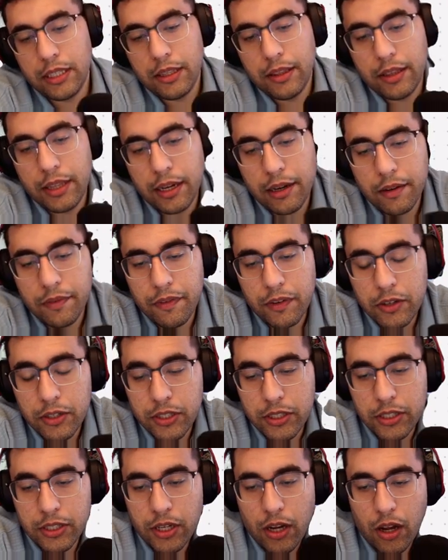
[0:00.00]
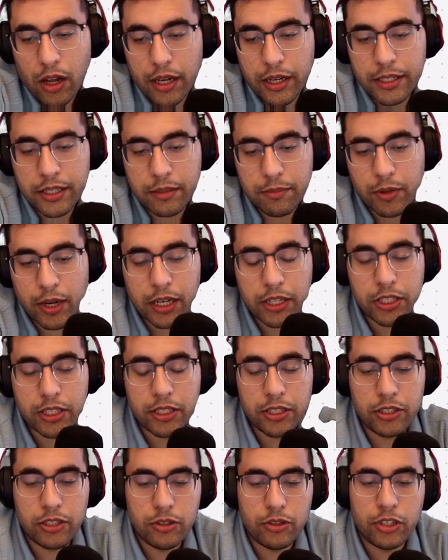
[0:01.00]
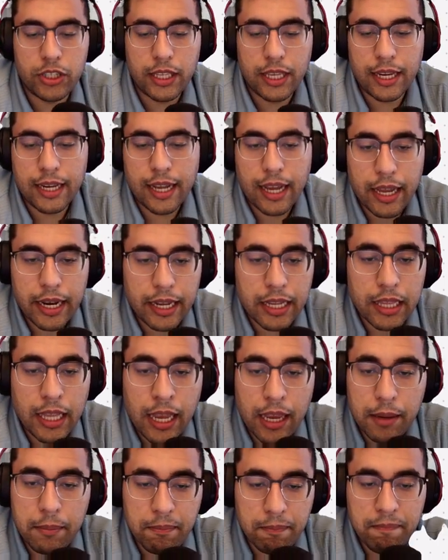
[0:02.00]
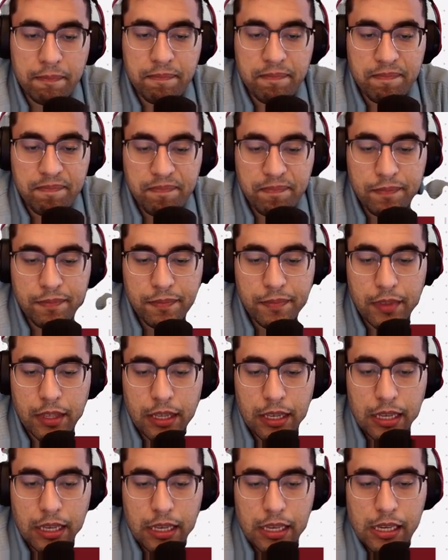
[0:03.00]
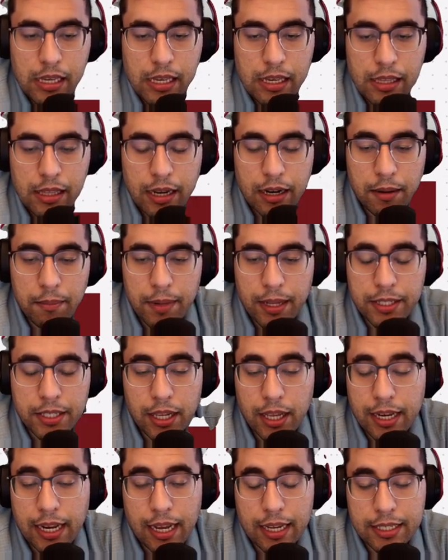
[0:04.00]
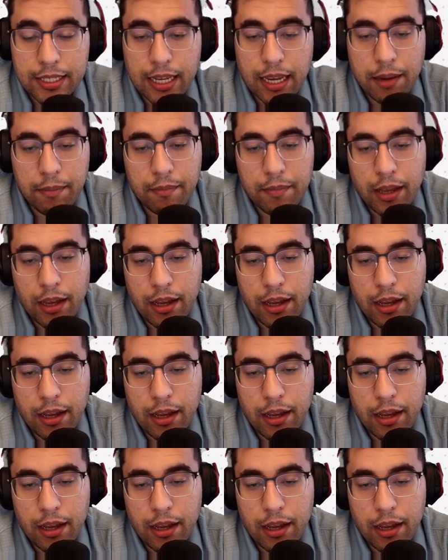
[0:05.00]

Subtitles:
Their first honest impression is usually a guiding light. There, that's all I gotta say.